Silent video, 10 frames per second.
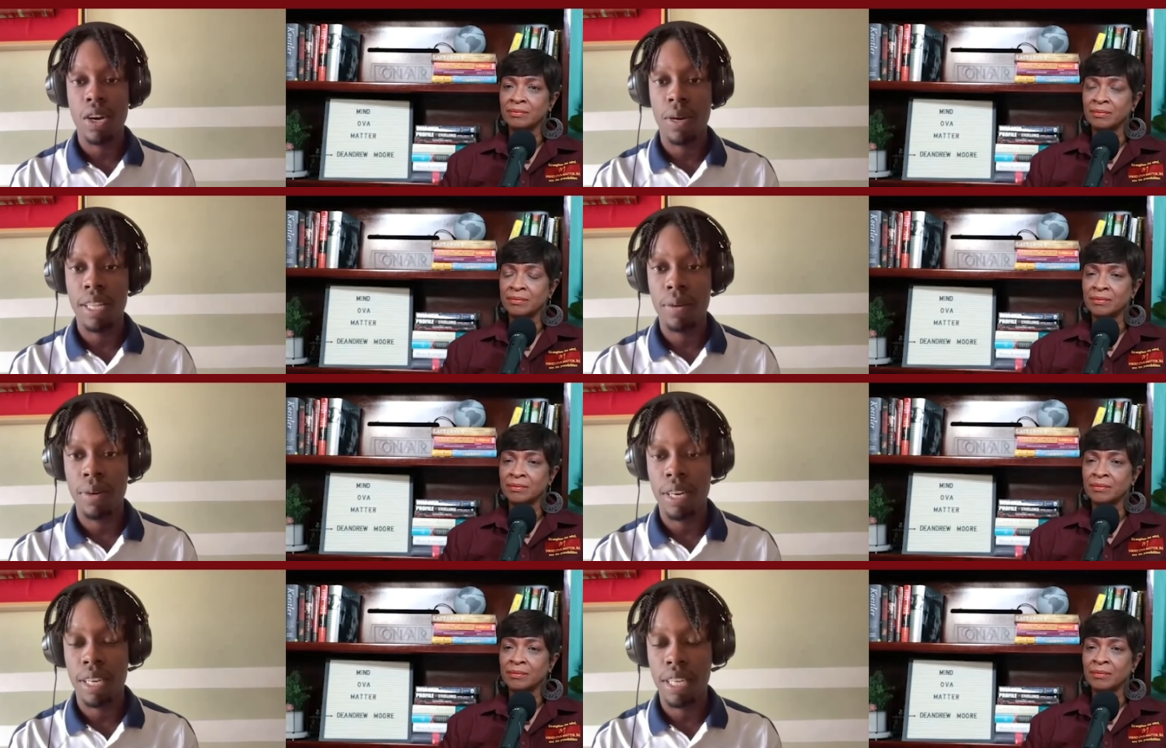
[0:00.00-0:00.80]
Speaker 1: currently
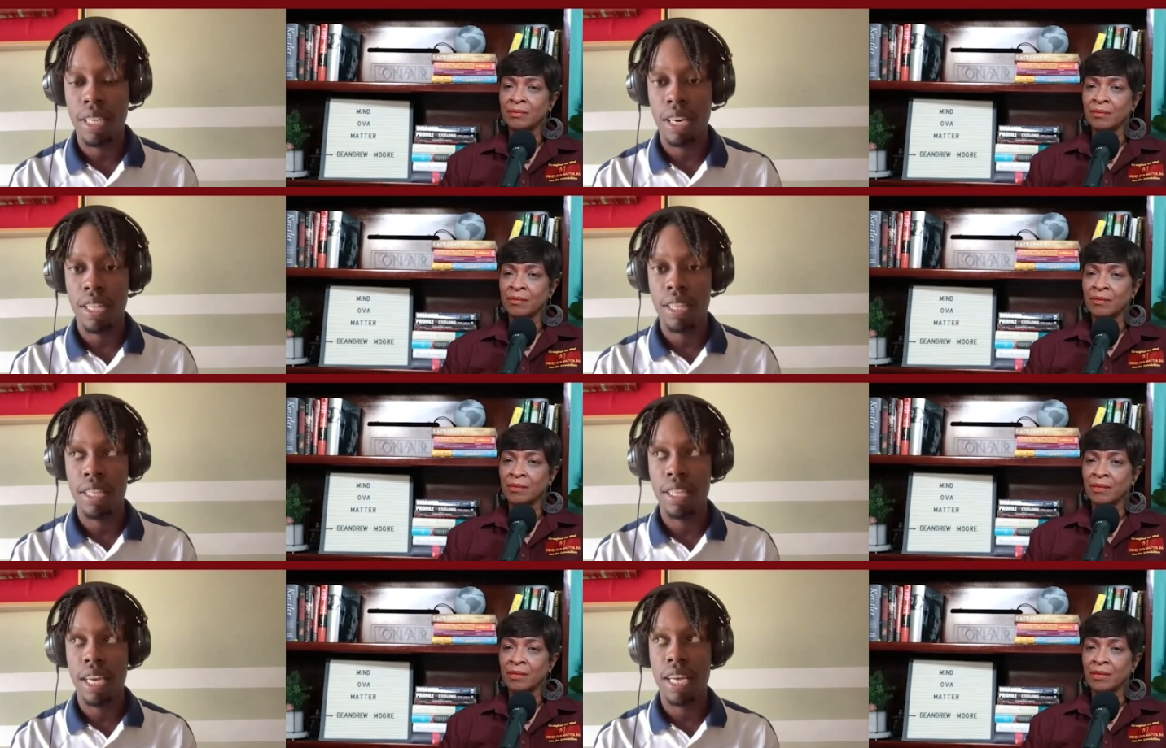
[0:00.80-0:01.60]
working
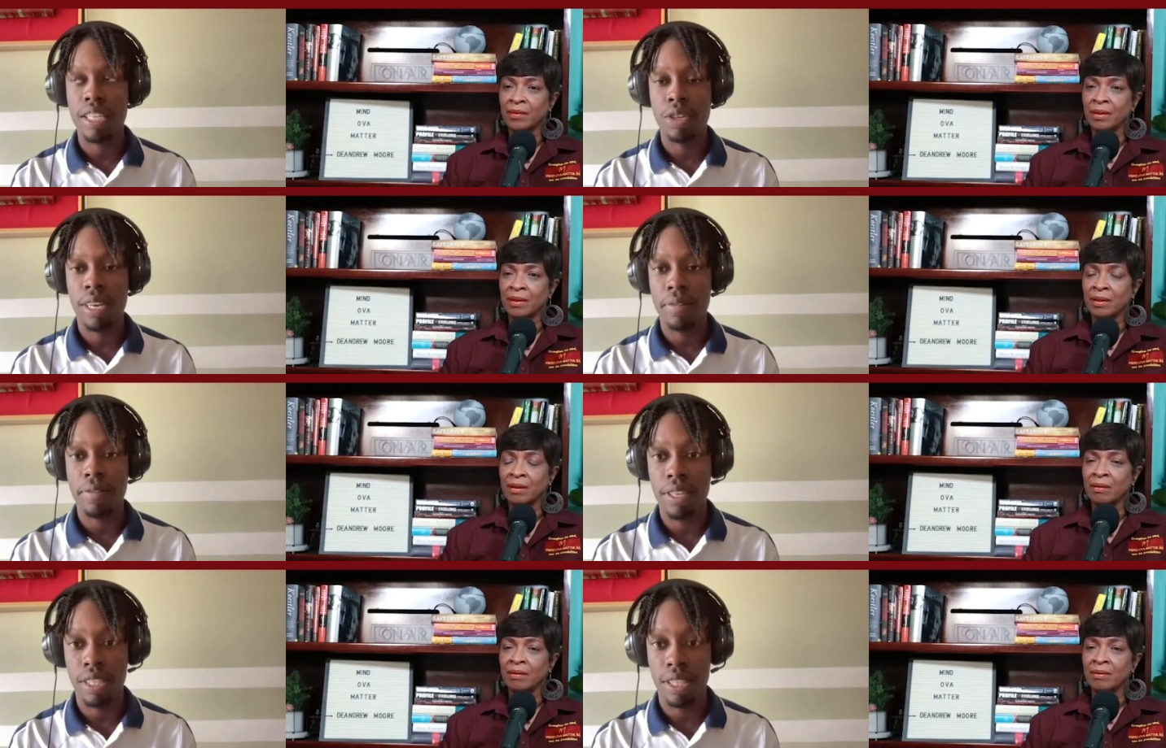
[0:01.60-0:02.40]
on the Android
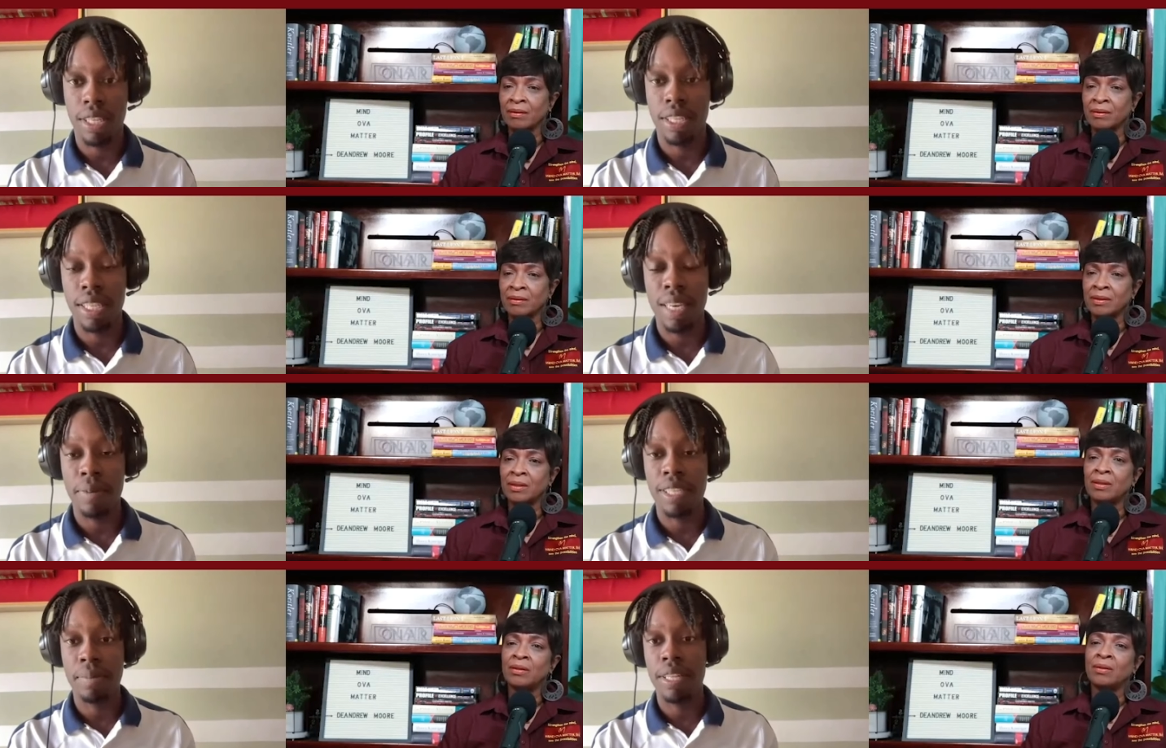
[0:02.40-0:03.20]
version. His
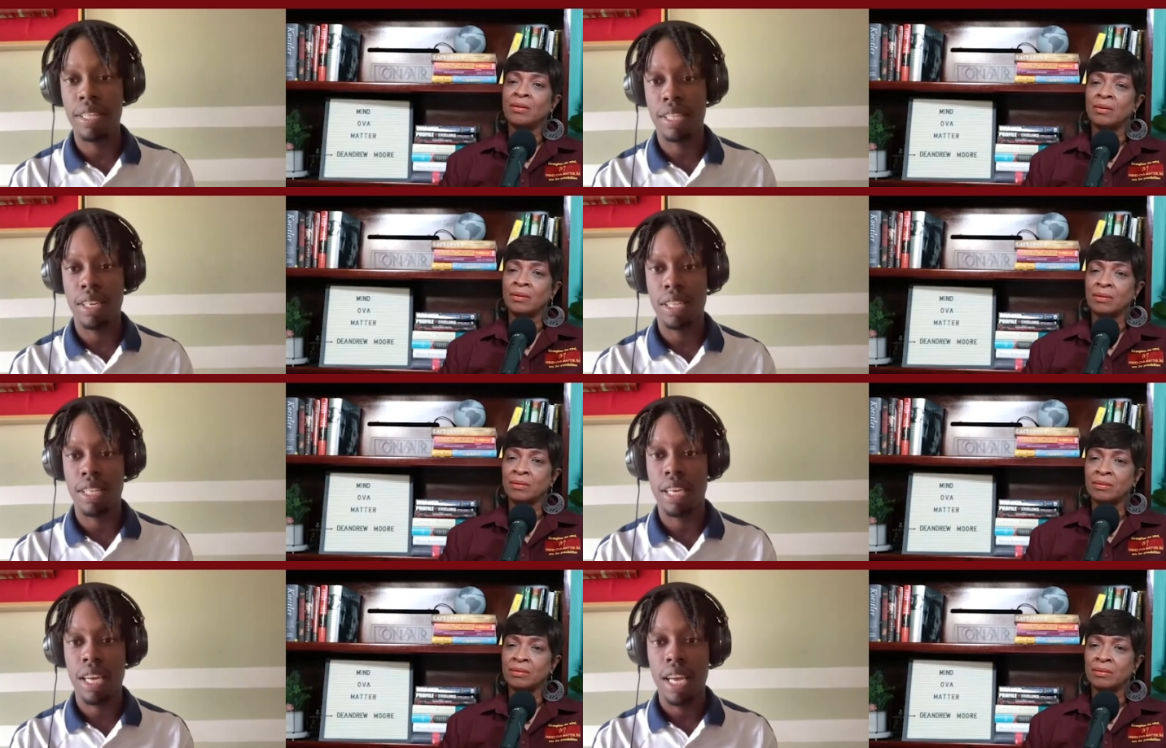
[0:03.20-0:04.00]
name is
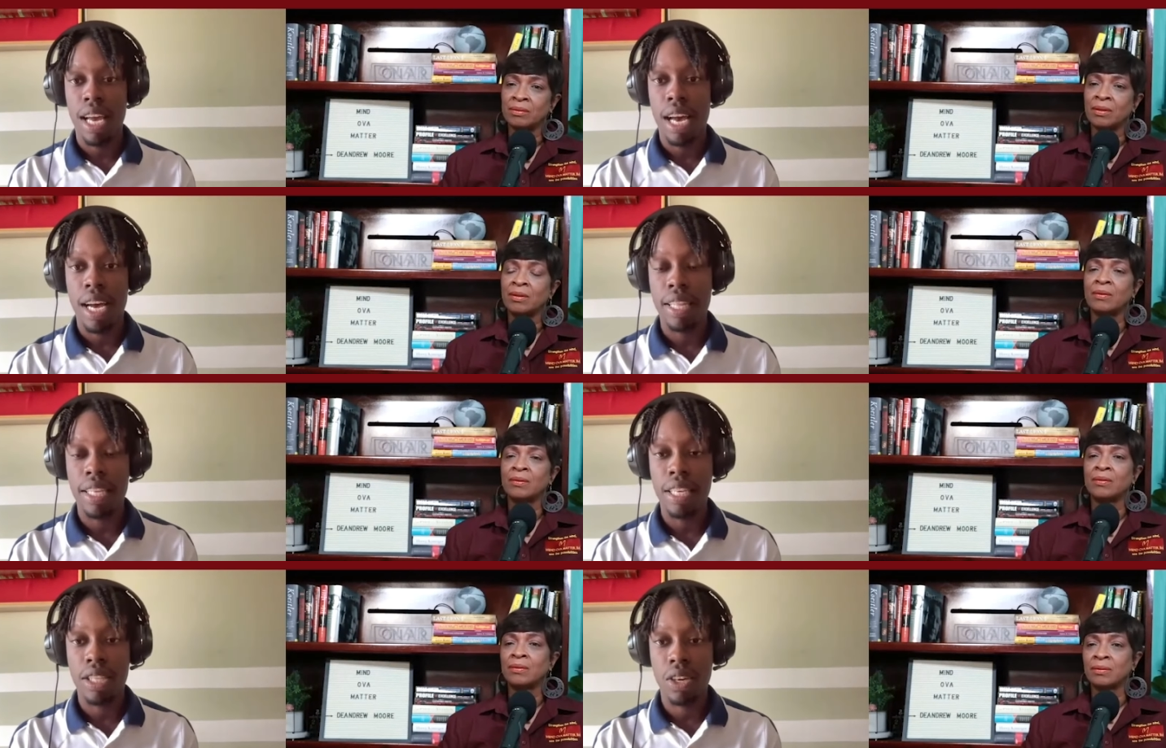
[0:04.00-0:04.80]
Milton
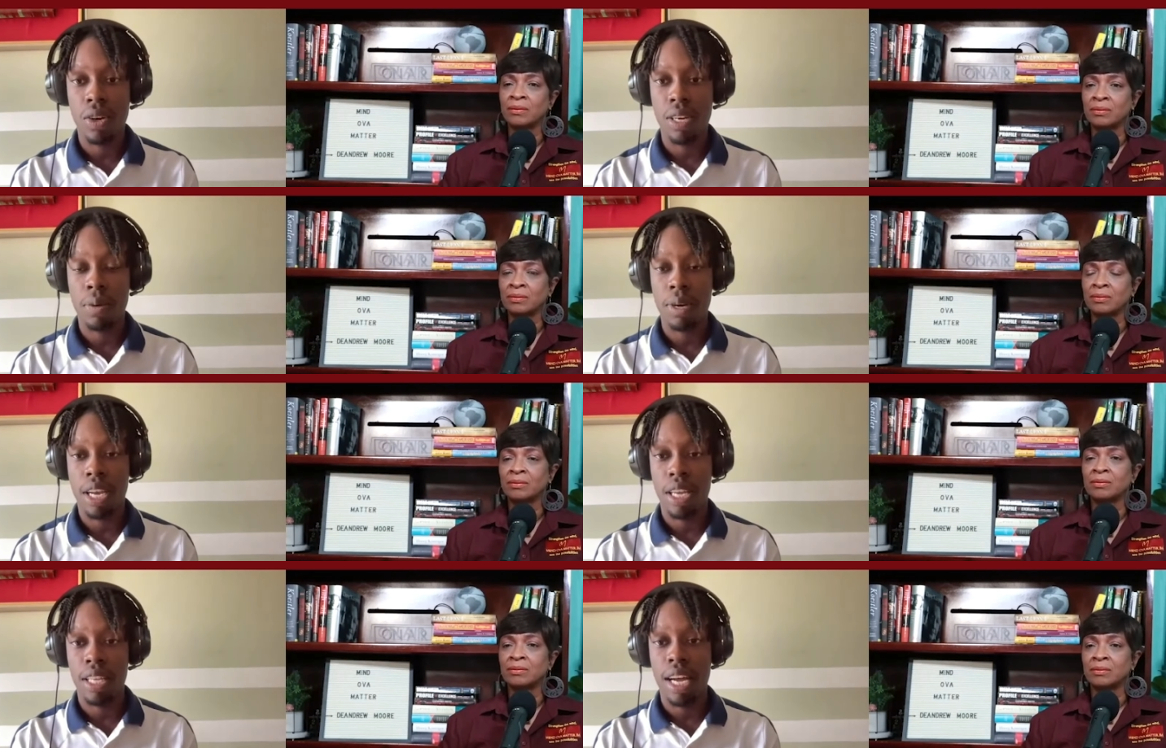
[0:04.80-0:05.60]
and he's currently oh.
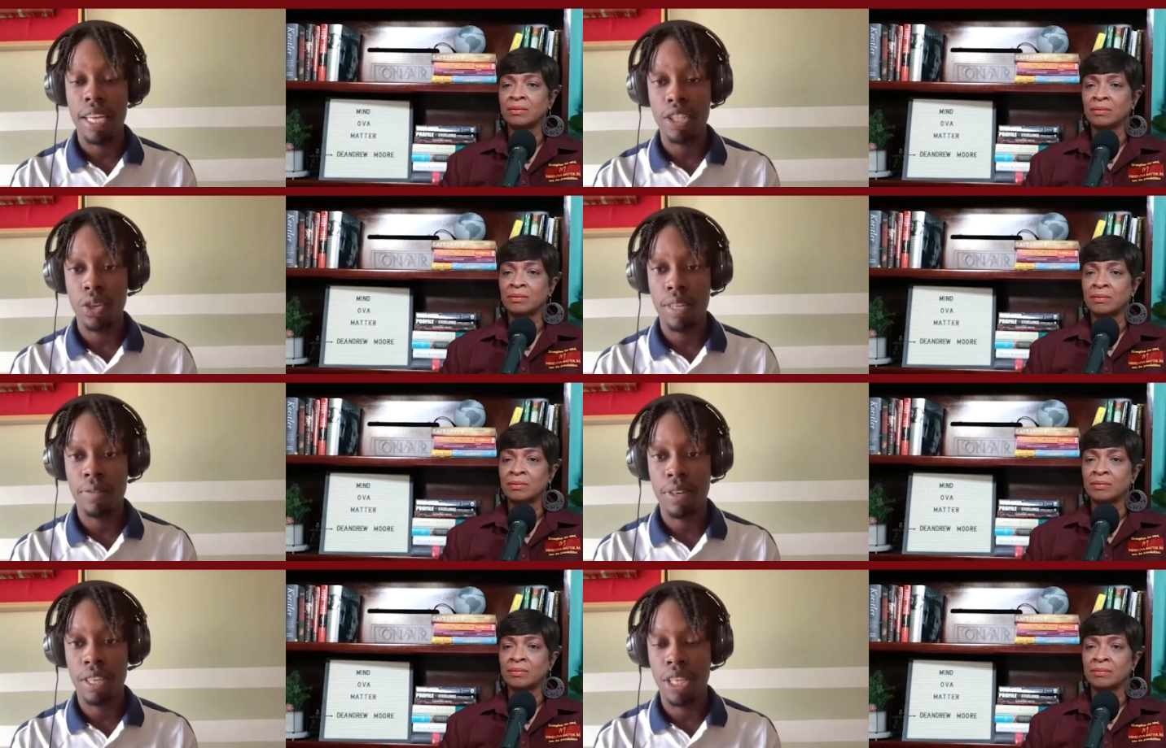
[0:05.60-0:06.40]
working on the
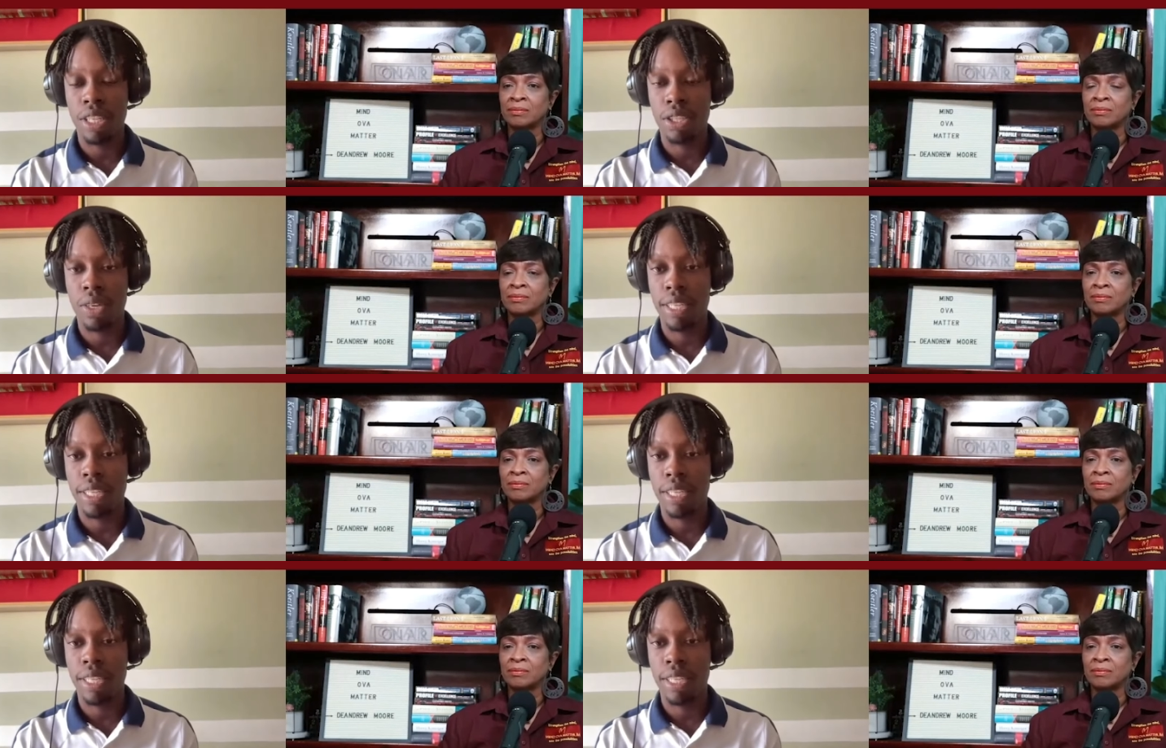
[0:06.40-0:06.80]
Android version. So